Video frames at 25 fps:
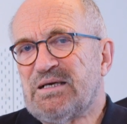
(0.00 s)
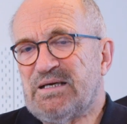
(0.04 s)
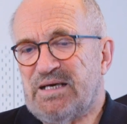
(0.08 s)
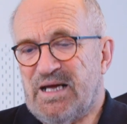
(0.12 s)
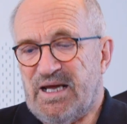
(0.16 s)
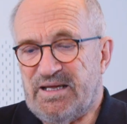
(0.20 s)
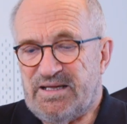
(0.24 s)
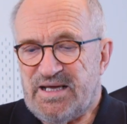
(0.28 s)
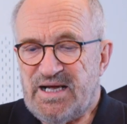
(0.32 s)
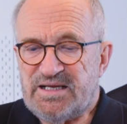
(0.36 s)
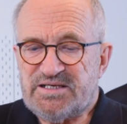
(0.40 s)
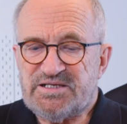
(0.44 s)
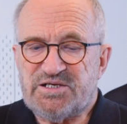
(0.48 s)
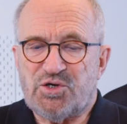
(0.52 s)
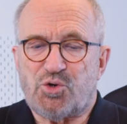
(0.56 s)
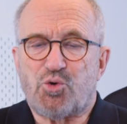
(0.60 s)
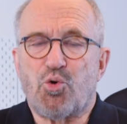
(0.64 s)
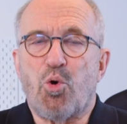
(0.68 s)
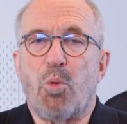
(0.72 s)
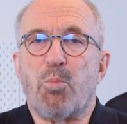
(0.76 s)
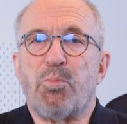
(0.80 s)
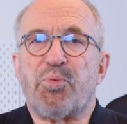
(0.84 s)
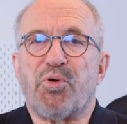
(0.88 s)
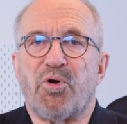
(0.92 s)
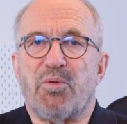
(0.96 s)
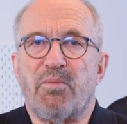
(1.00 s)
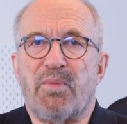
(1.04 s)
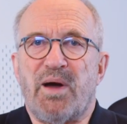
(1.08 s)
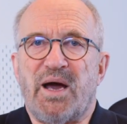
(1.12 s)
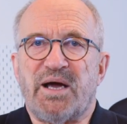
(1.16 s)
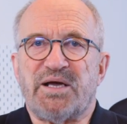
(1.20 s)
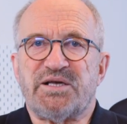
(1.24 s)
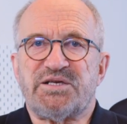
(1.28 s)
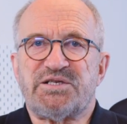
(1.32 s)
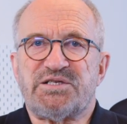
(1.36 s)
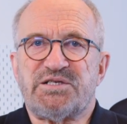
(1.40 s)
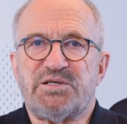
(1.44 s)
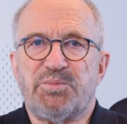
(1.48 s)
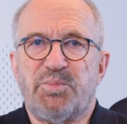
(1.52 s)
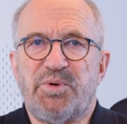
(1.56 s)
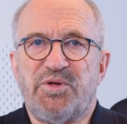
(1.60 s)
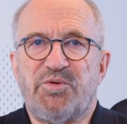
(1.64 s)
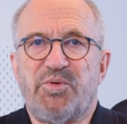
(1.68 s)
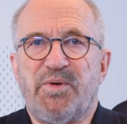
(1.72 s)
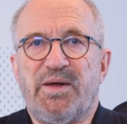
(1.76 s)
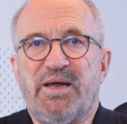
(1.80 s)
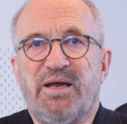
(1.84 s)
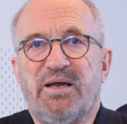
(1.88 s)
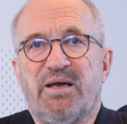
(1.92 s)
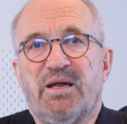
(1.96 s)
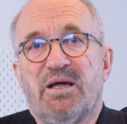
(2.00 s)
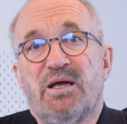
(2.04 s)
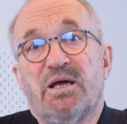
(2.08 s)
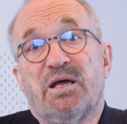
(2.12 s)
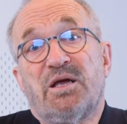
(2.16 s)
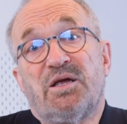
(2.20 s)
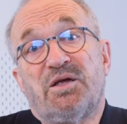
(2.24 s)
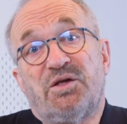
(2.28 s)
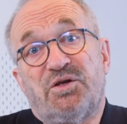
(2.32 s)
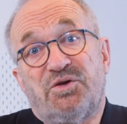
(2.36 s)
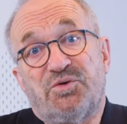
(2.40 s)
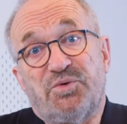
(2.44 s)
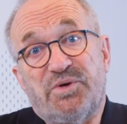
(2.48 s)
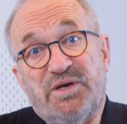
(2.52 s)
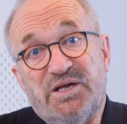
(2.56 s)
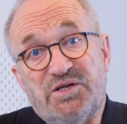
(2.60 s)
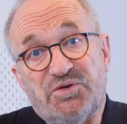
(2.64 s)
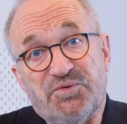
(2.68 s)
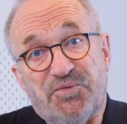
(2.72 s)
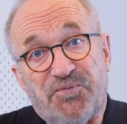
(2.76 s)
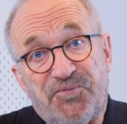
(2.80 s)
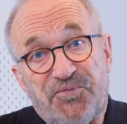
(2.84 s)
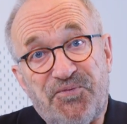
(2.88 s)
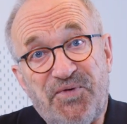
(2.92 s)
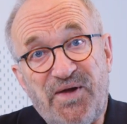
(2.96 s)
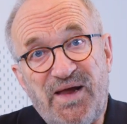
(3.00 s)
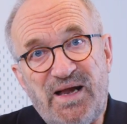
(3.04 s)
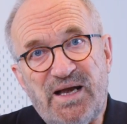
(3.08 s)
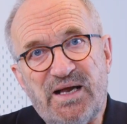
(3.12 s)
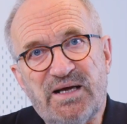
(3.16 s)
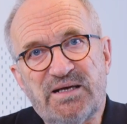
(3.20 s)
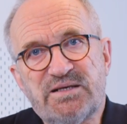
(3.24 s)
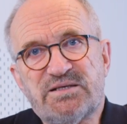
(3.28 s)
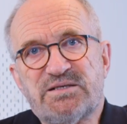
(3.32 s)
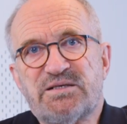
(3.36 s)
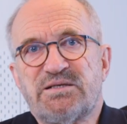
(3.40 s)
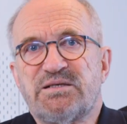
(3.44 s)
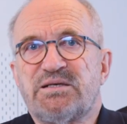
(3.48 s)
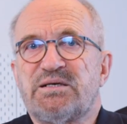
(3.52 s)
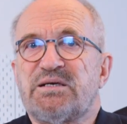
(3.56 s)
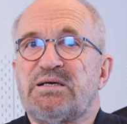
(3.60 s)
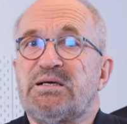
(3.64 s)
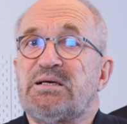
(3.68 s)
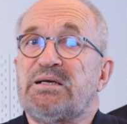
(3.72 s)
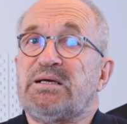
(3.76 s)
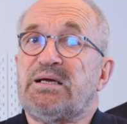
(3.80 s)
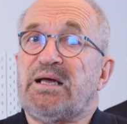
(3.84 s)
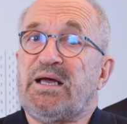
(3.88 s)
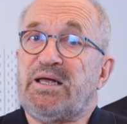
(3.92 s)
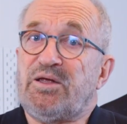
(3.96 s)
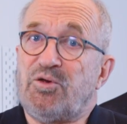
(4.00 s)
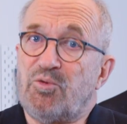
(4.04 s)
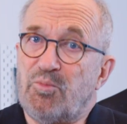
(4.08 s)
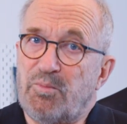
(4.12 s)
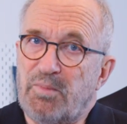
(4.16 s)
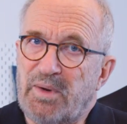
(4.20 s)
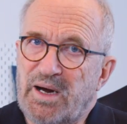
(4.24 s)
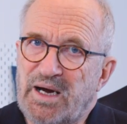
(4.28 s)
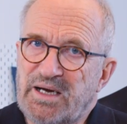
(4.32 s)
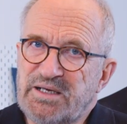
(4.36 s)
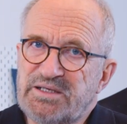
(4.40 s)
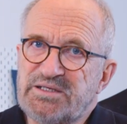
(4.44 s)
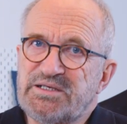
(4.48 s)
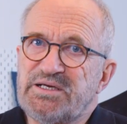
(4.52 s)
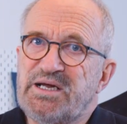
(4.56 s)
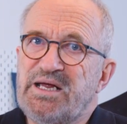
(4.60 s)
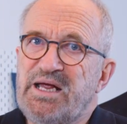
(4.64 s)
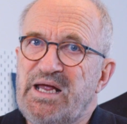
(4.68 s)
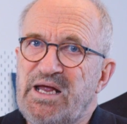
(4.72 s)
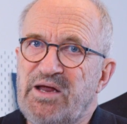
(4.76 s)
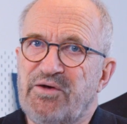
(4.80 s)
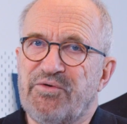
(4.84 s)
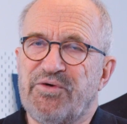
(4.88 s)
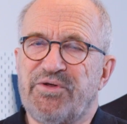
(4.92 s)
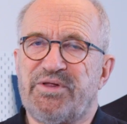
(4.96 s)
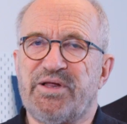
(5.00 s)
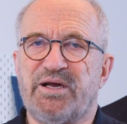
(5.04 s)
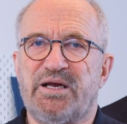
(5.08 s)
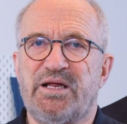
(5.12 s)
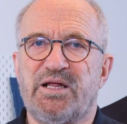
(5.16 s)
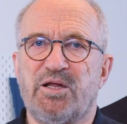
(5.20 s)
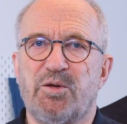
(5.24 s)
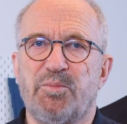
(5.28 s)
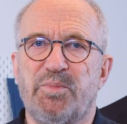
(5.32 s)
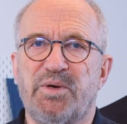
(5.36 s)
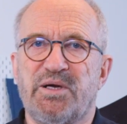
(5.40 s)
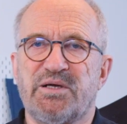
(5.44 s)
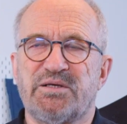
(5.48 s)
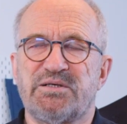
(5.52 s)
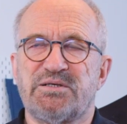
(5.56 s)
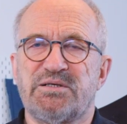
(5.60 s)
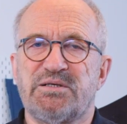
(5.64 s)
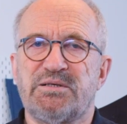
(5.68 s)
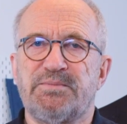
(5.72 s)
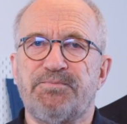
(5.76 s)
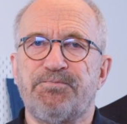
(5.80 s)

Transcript: Yeah, that's a compromise between you need to feel it and you might hear it a little bit.